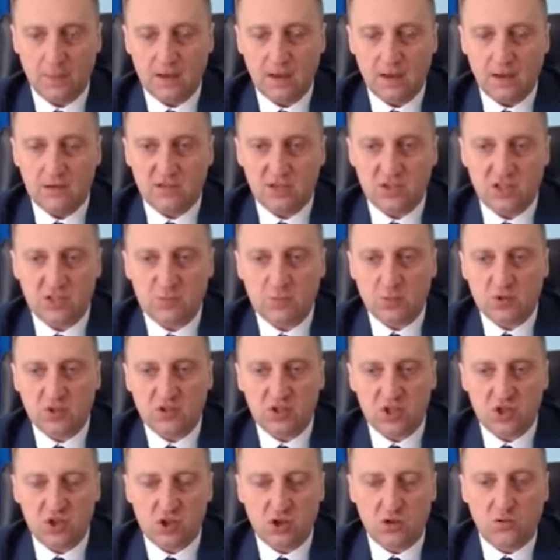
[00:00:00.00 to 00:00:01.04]
This
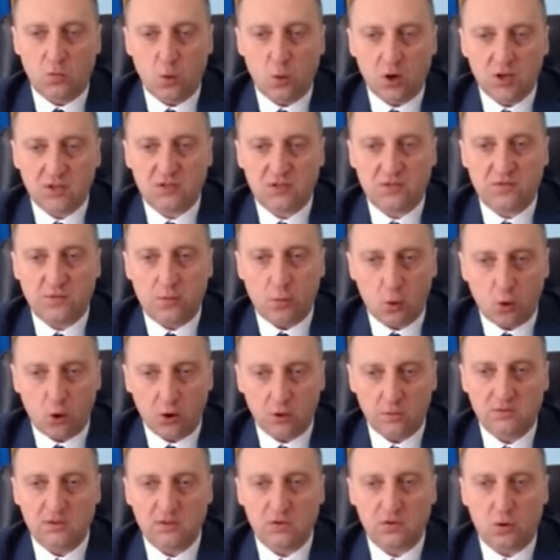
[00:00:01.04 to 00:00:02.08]
position was
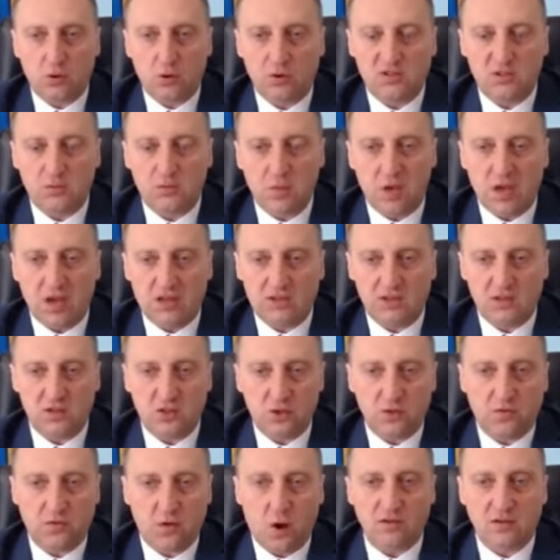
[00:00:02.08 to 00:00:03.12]
formed on the basis
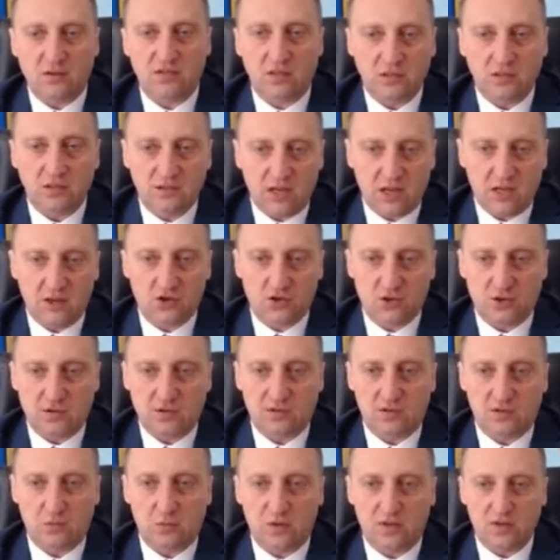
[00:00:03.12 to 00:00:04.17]
of
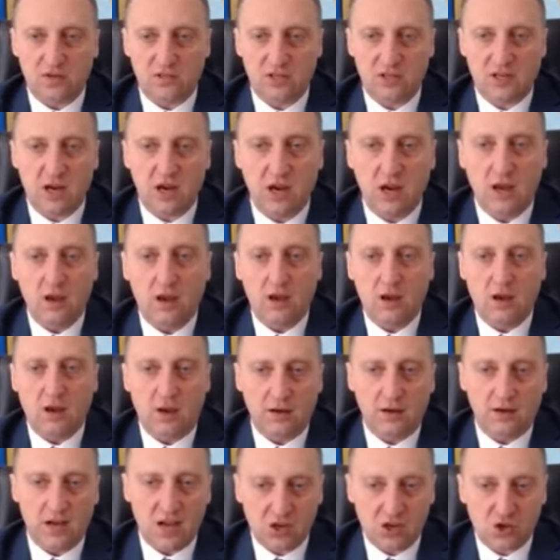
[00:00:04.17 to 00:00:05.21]
consultations with the uh,
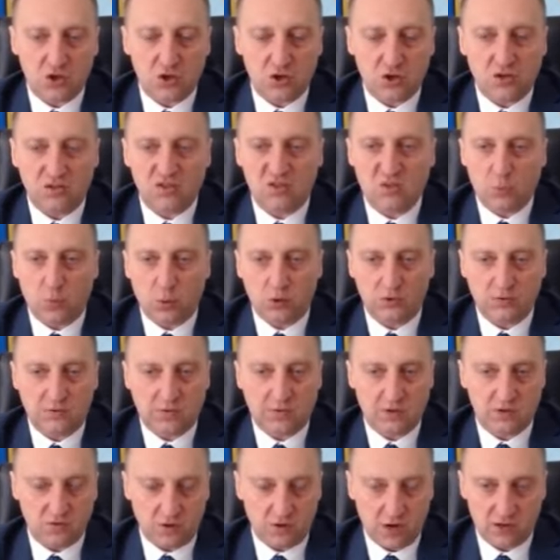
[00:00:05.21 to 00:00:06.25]
national sport
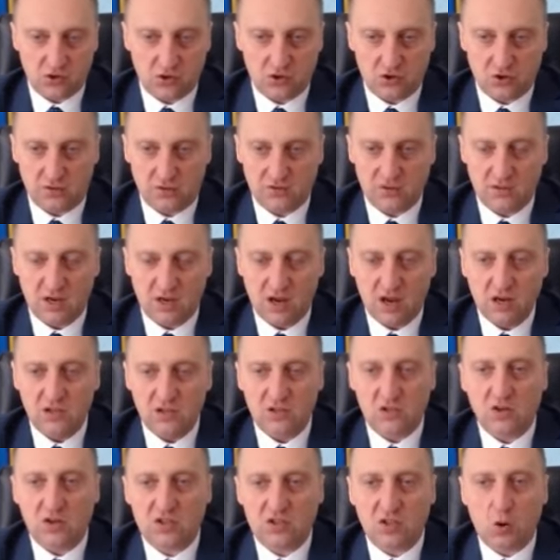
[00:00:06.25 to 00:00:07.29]
federations.
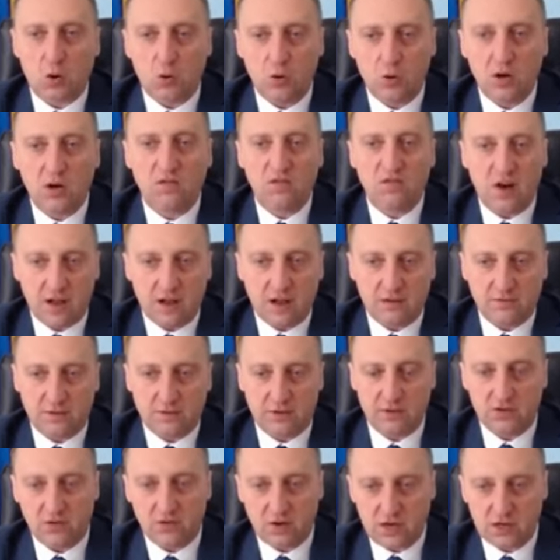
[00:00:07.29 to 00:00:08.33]
There is only one
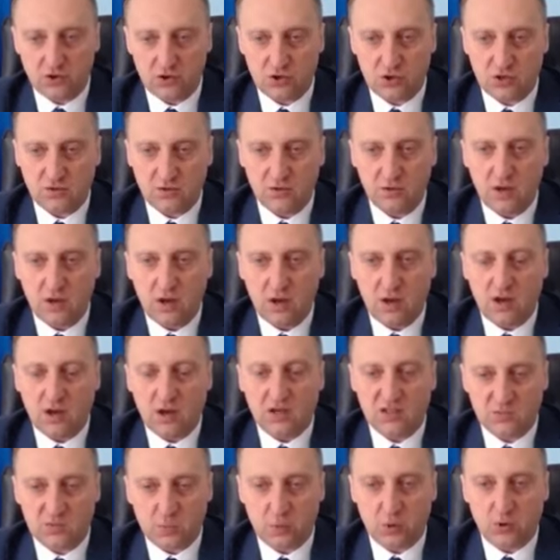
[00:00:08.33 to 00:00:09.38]
federation, uh,
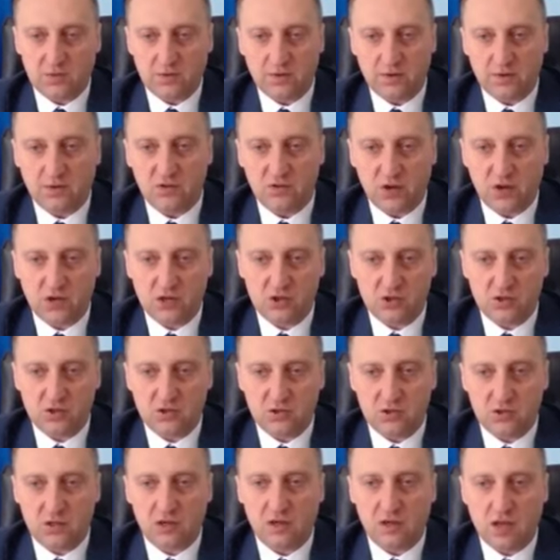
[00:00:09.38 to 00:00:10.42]
sport federation,
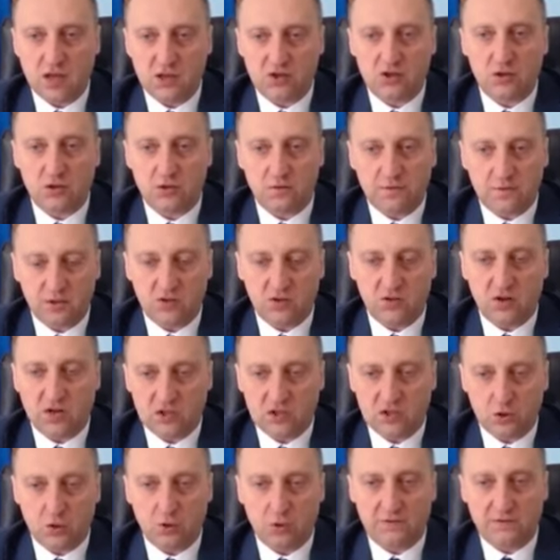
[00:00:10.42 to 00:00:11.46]
the National
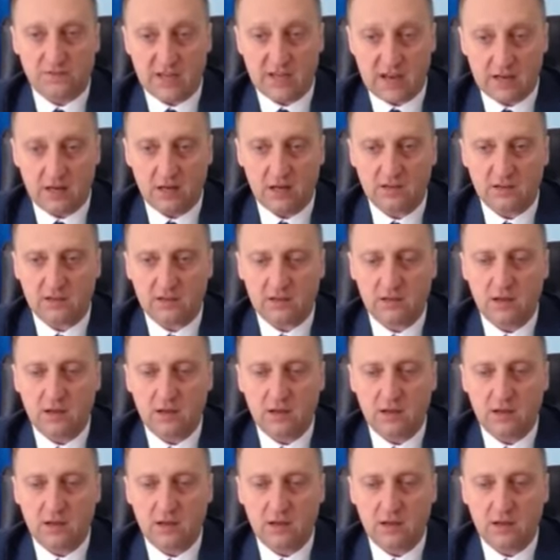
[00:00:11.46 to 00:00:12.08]
Federation of Tennis,